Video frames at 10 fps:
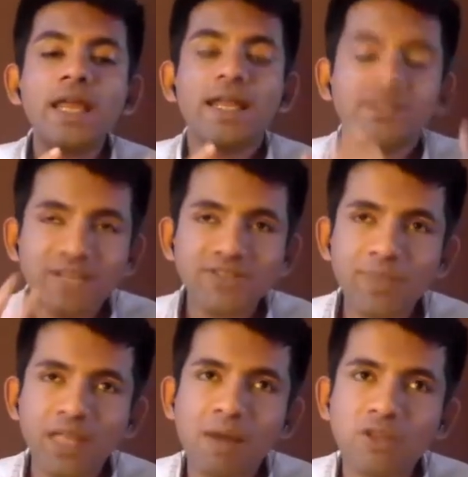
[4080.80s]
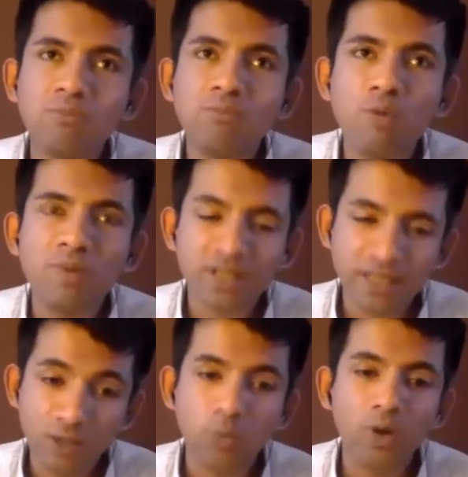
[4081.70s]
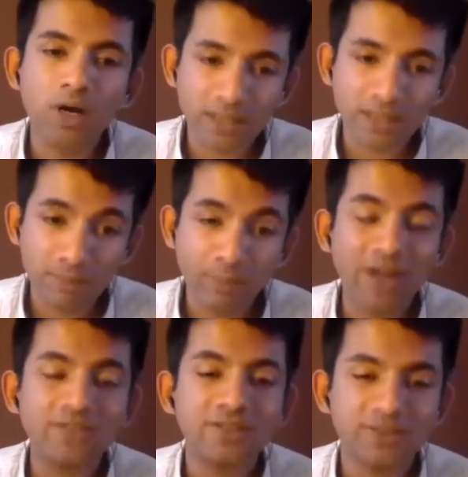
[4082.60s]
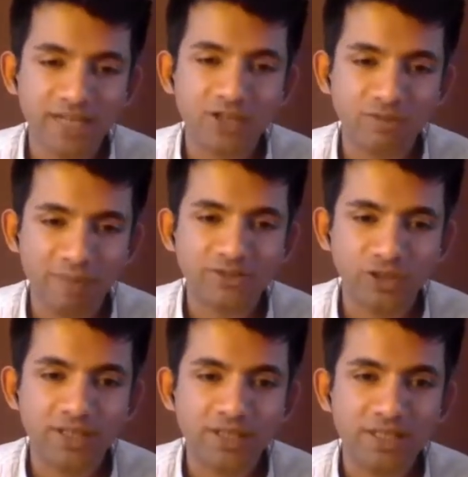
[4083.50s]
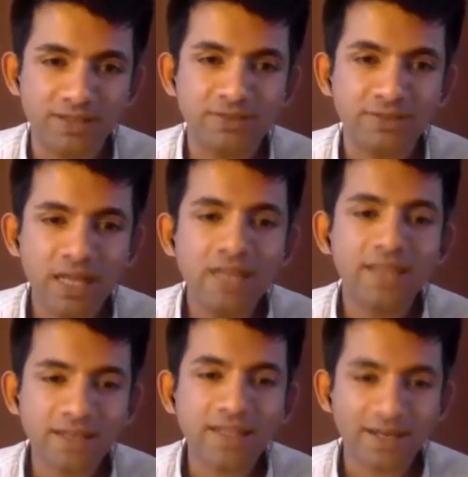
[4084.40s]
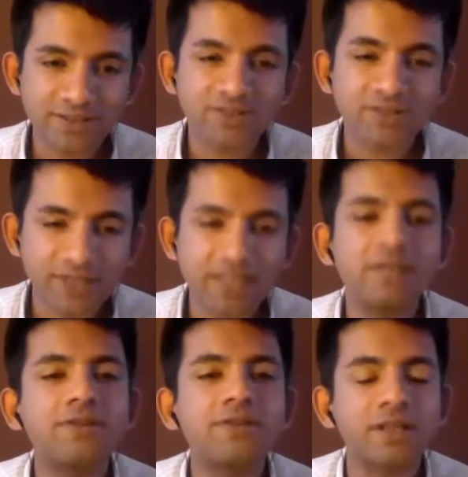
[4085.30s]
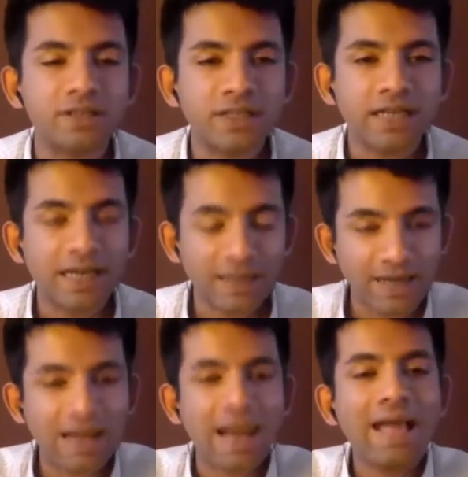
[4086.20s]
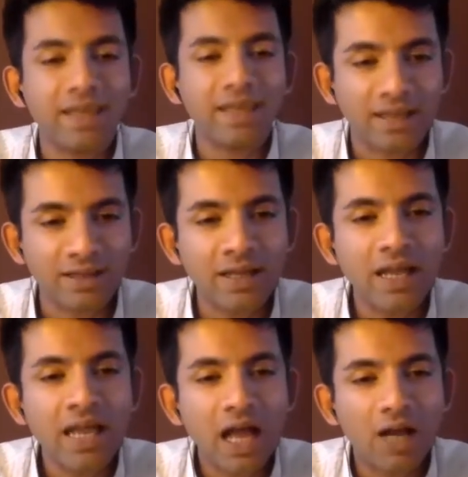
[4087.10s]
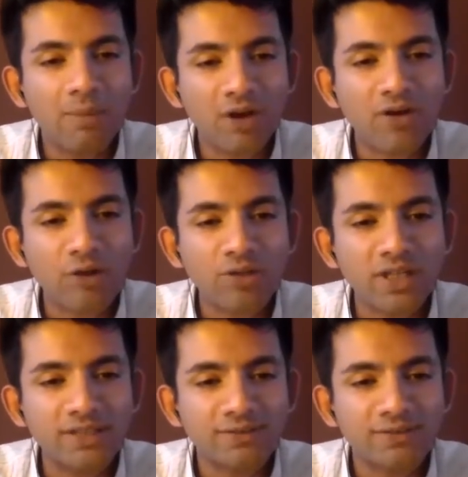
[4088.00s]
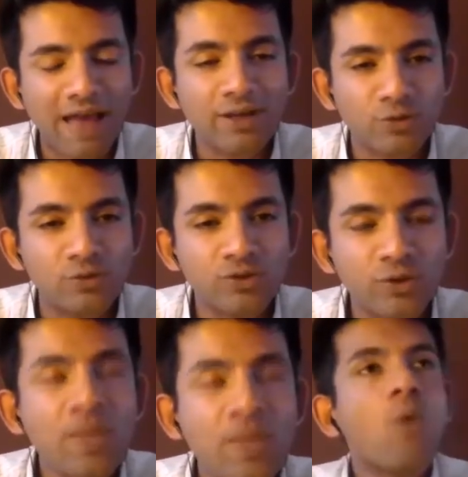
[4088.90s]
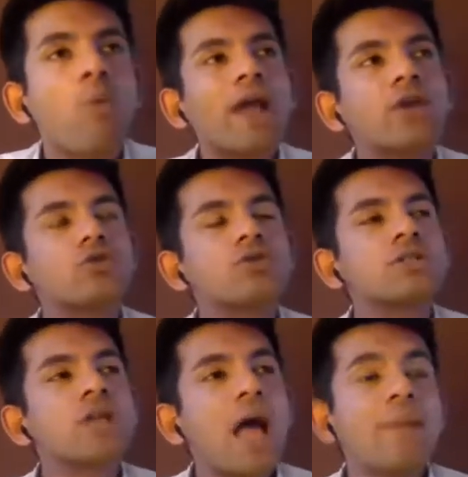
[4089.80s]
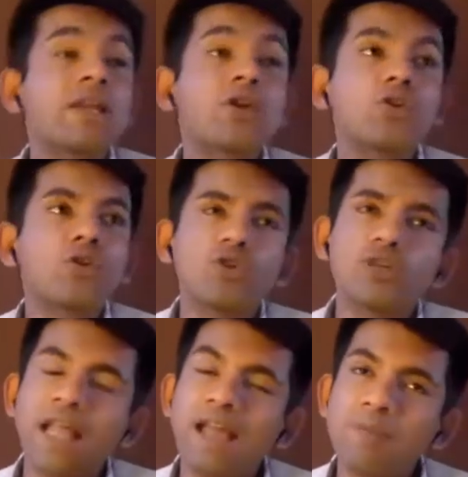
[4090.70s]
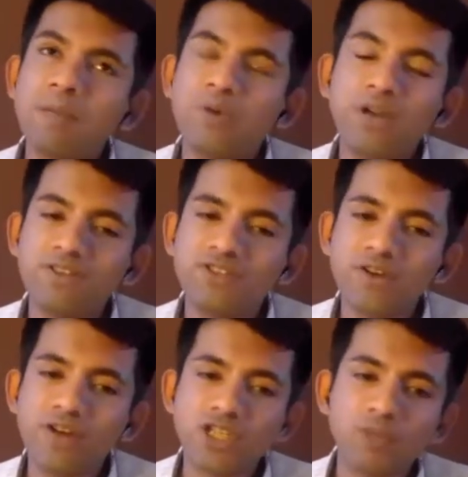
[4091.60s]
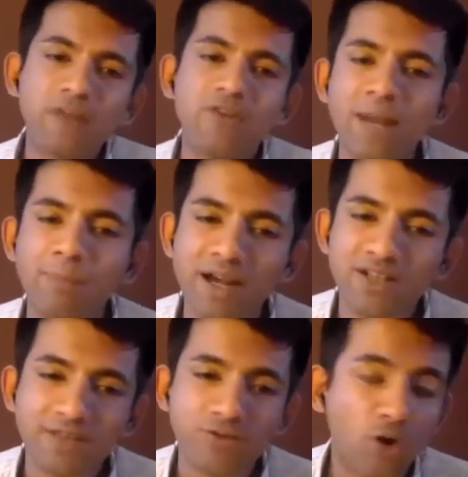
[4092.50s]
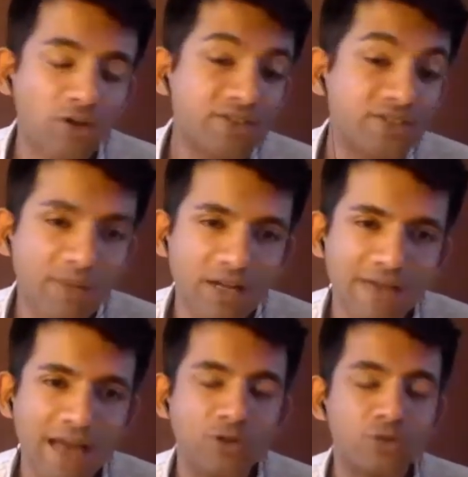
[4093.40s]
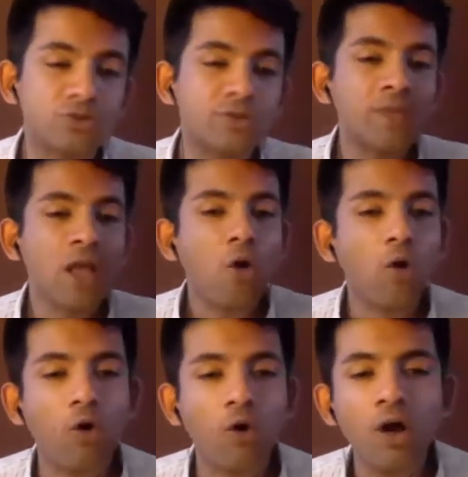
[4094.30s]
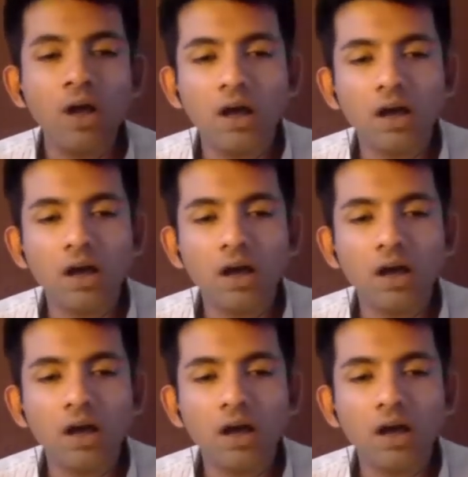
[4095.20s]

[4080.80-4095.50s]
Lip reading: is there something about the moment in the world and the present state of masculinities that is significant in lacking around these values? You know, why couldn't, I mean, could there have been previous generations where grandparents have taught similar values, or